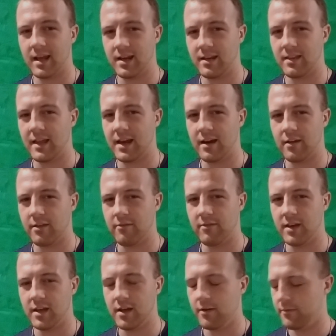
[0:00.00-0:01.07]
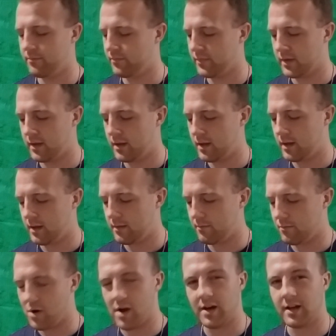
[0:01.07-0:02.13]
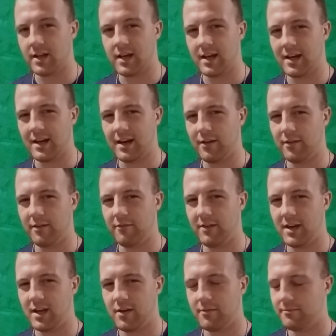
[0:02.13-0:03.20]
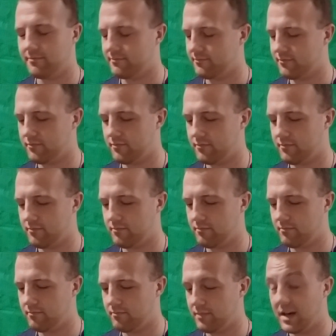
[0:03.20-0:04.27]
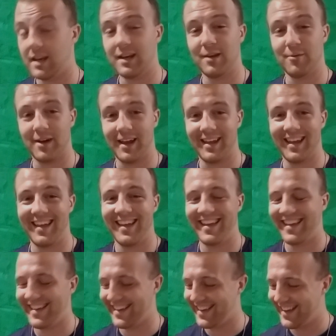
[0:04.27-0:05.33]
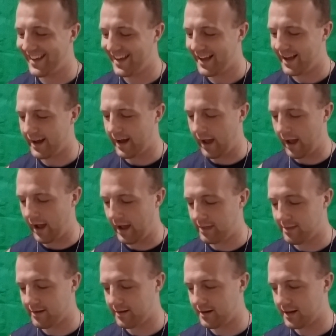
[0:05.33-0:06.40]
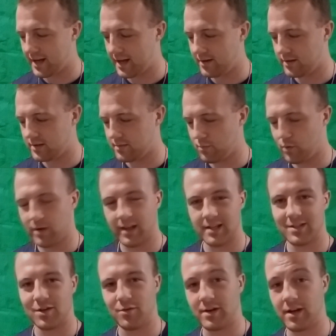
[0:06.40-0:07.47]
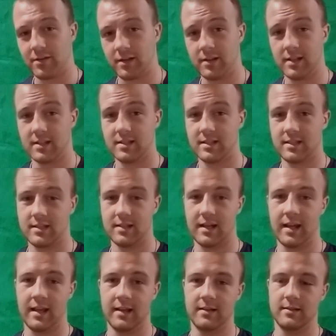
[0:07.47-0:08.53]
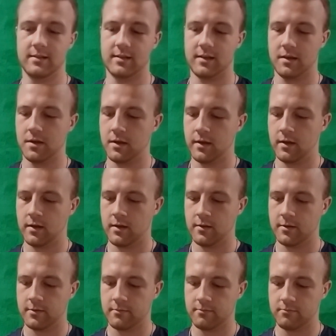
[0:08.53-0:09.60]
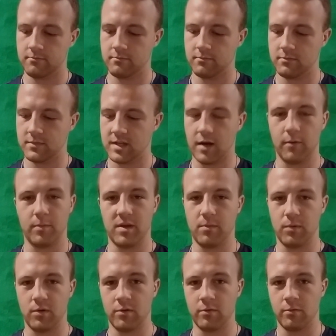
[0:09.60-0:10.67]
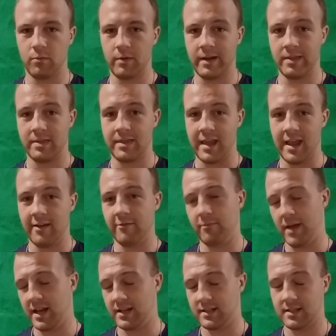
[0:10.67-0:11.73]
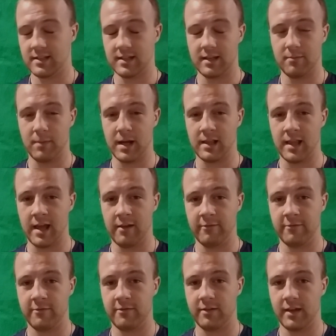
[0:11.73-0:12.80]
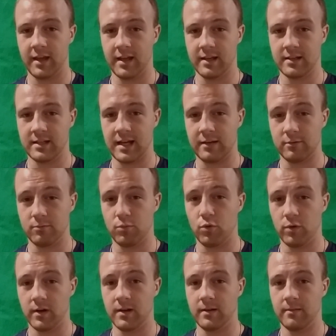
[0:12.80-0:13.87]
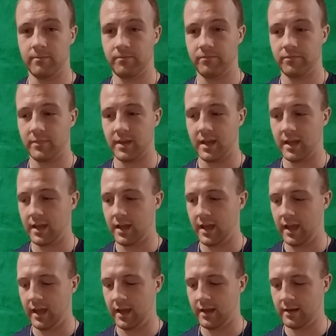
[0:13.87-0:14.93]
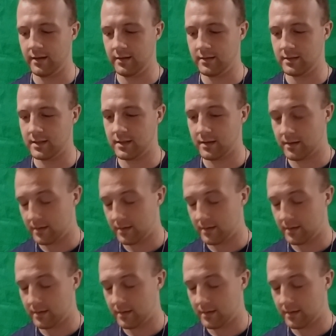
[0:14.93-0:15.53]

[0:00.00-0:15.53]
to edit that out of the video. Probably not going to edit out of the video. But anyway, I thought I'd kind of just more or less go down the list and tell people what they have meant in my life and how important and